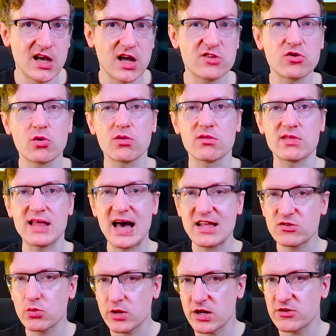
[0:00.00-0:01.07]
And so
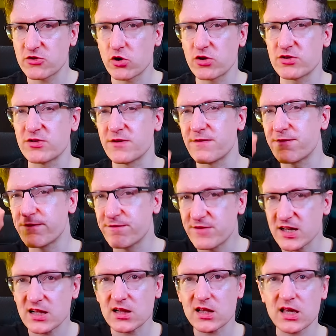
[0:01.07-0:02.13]
that's when I started to
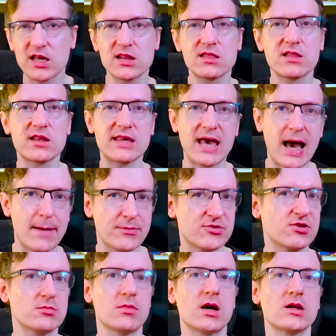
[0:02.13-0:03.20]
fill in the
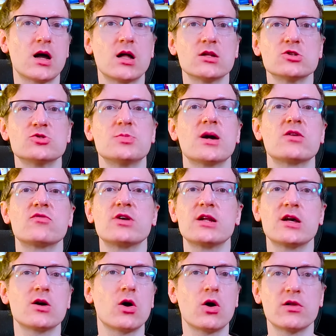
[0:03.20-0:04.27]
gaps in my knowledge by
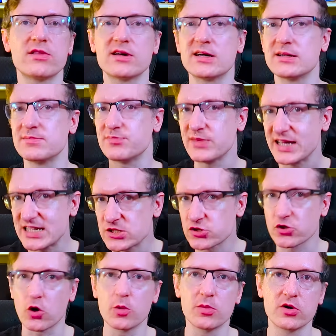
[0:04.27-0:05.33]
reading all the
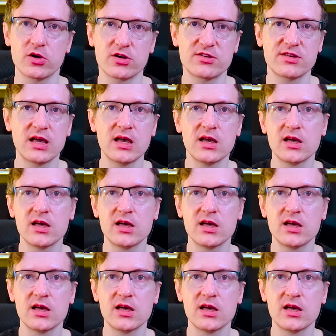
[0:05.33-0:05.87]
intro books,